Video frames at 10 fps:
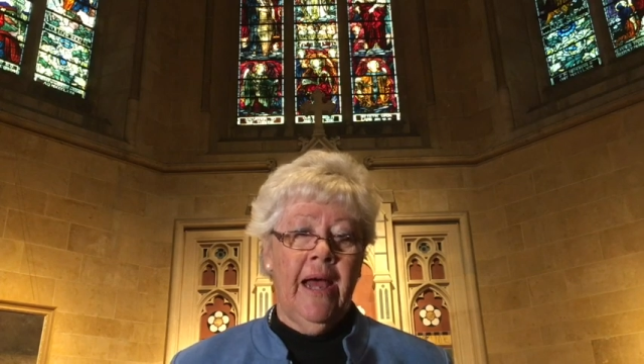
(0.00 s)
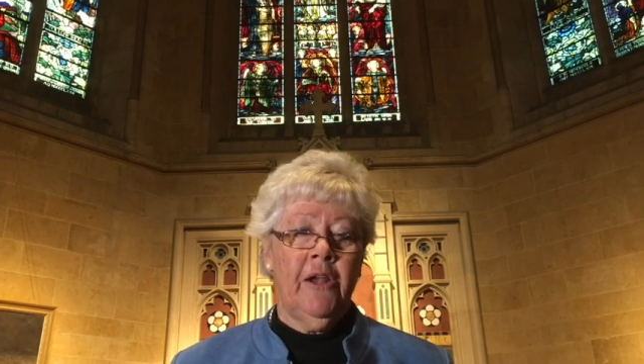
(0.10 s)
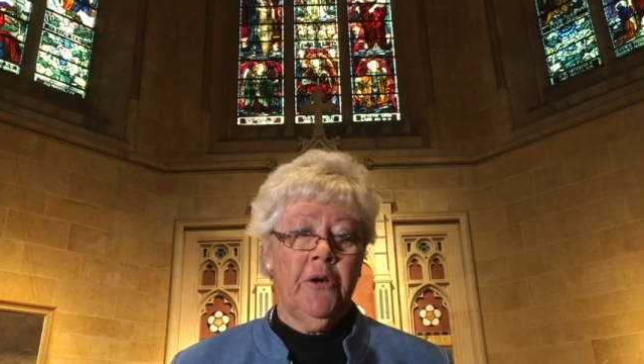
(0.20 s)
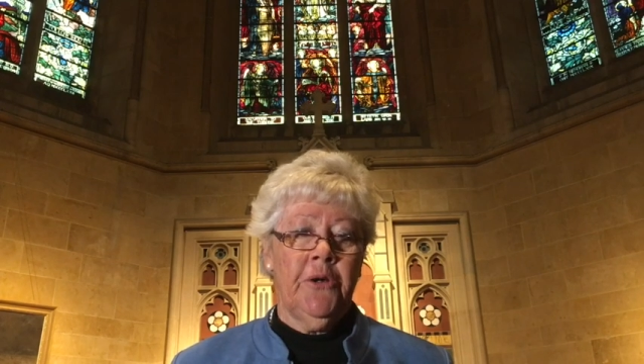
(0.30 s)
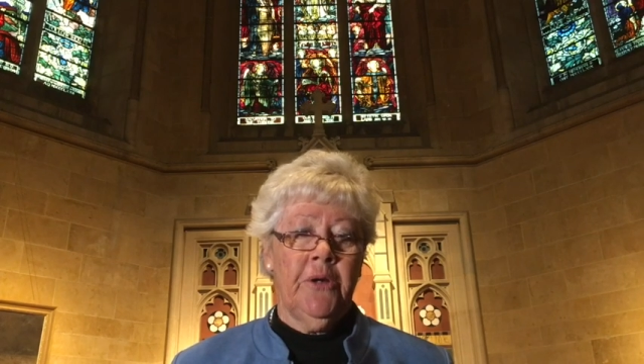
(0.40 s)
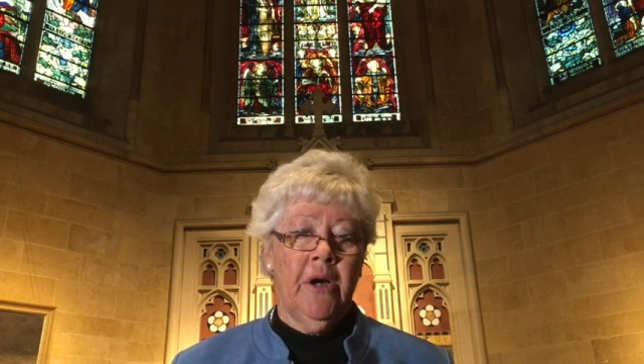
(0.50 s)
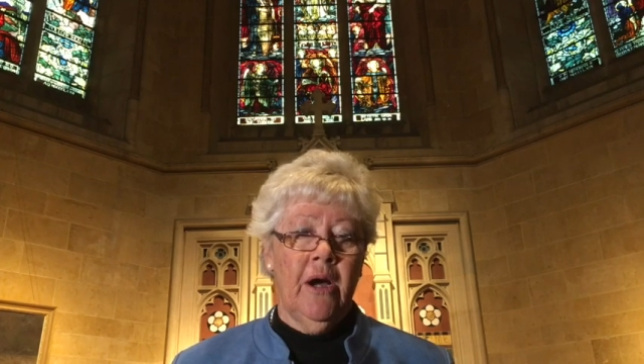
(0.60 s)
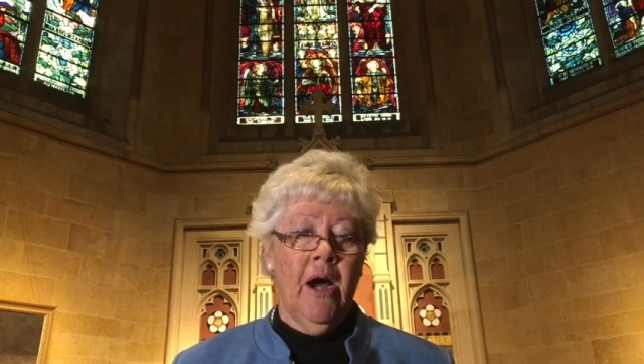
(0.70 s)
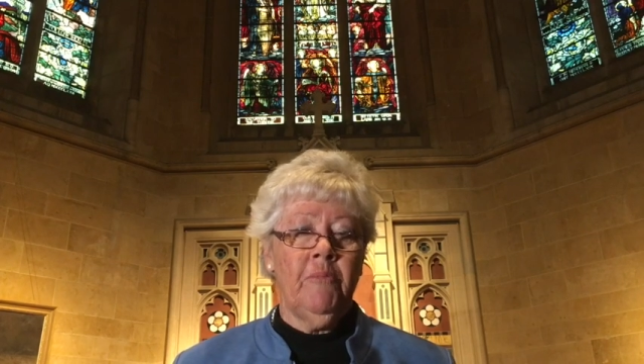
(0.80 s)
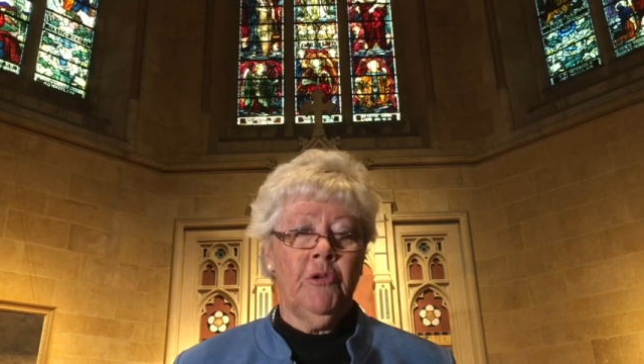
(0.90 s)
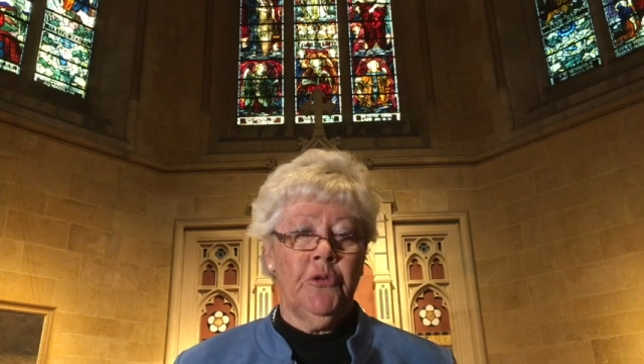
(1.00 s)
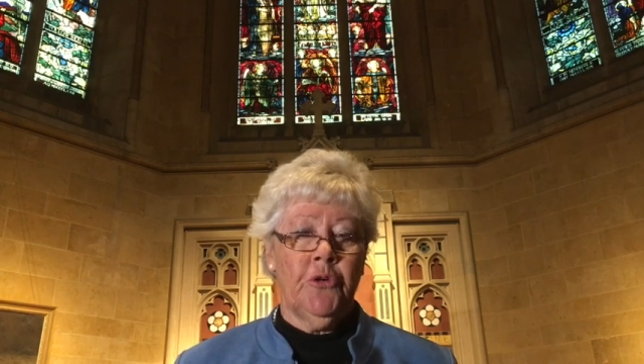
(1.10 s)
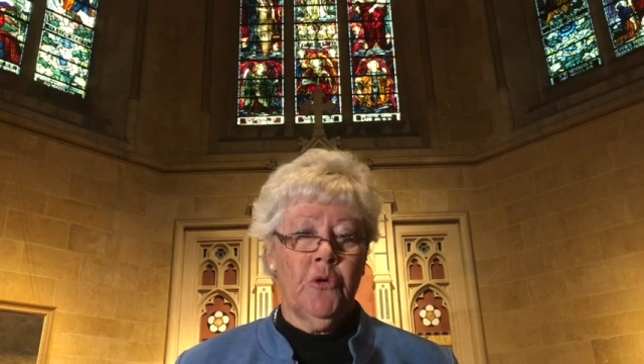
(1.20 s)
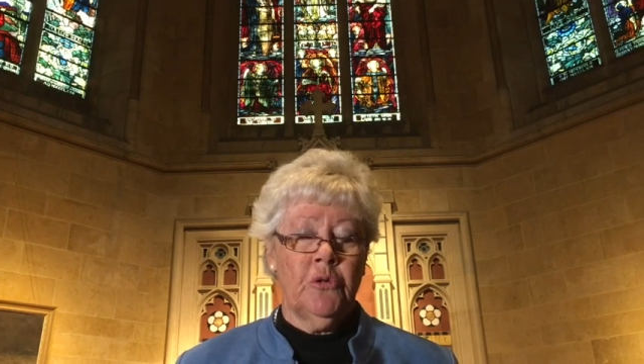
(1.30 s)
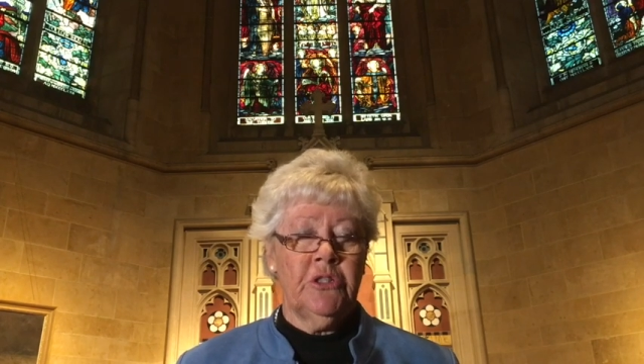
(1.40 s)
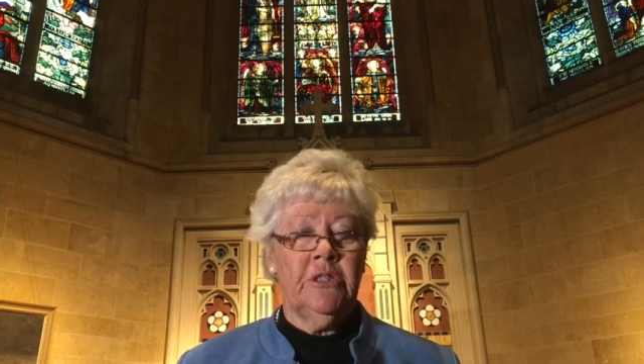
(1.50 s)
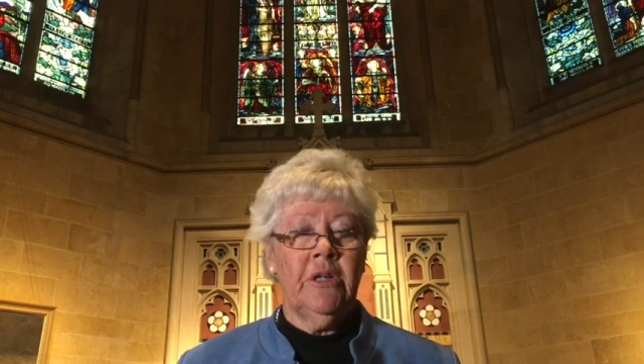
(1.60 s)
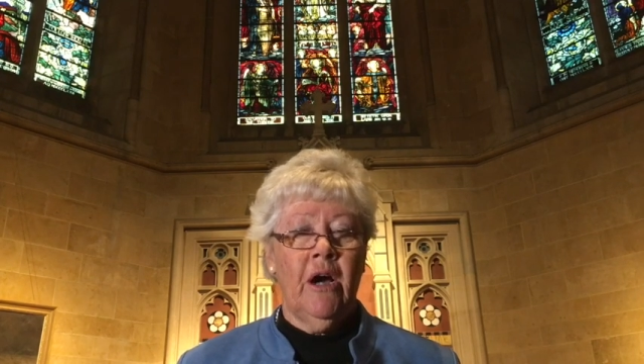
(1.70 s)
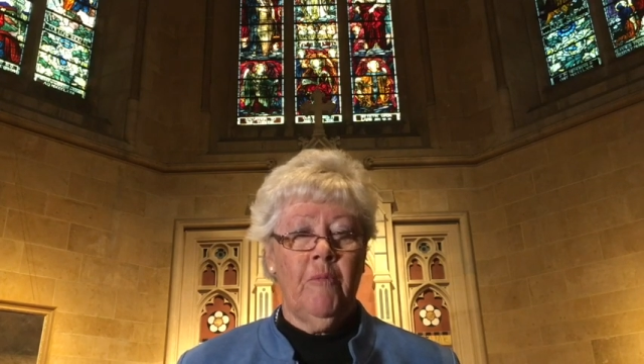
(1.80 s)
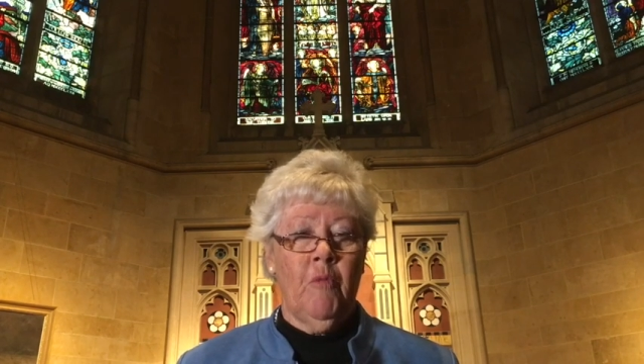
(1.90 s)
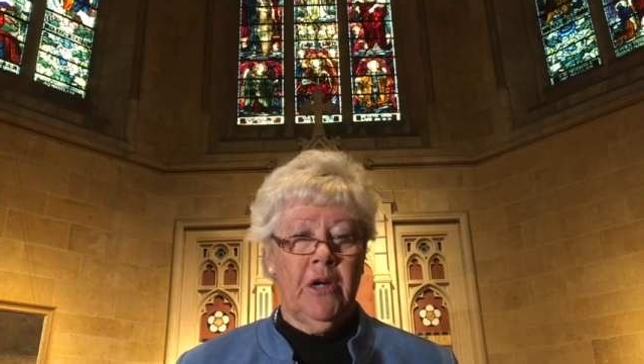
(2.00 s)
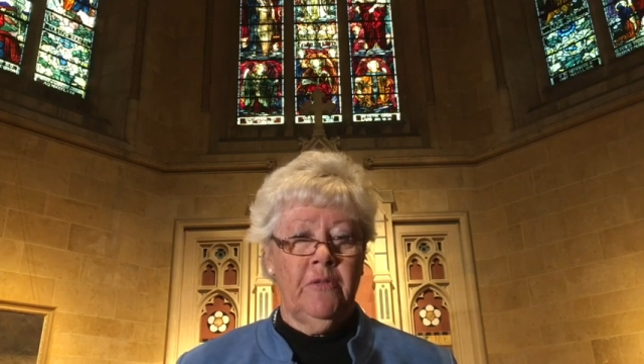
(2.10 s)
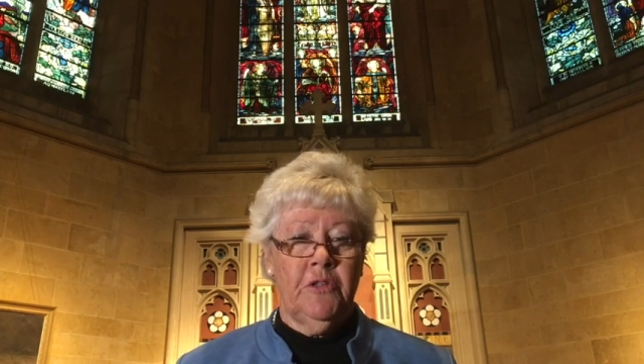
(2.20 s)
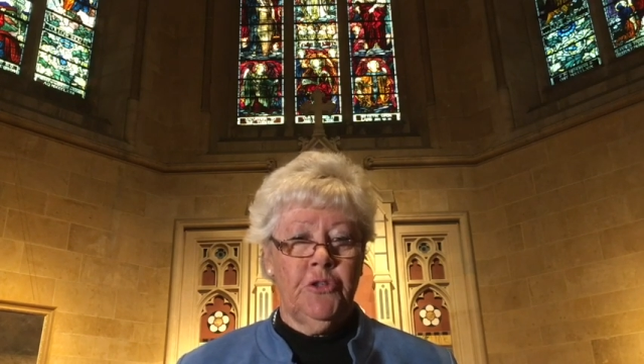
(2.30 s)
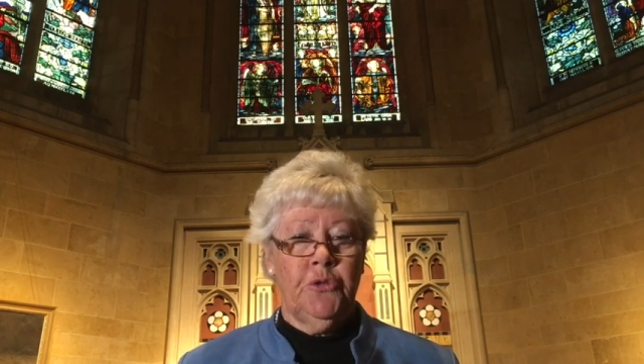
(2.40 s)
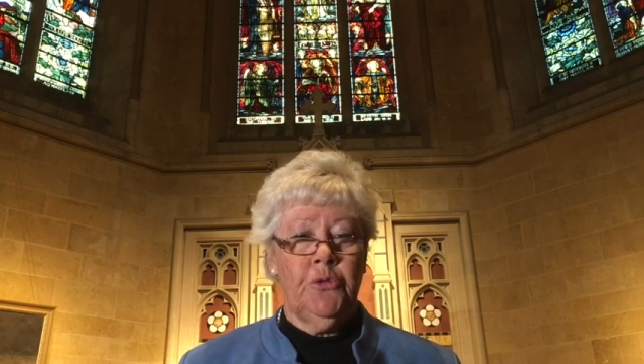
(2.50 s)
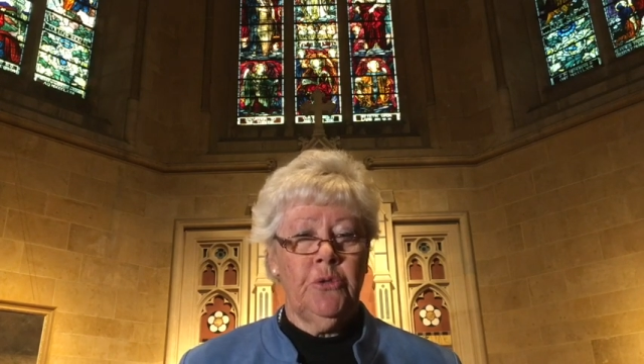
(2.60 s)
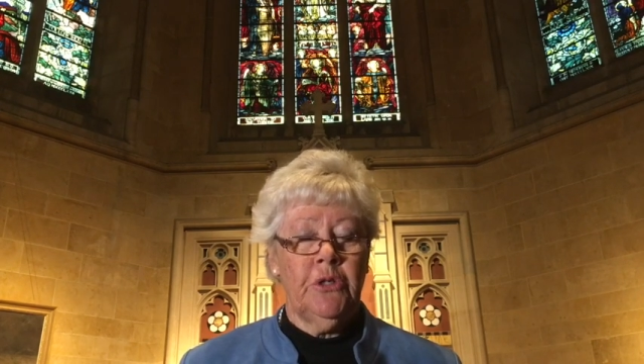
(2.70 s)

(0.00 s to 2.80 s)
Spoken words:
Hello, I'm Lorna Horton. I'm one of the tour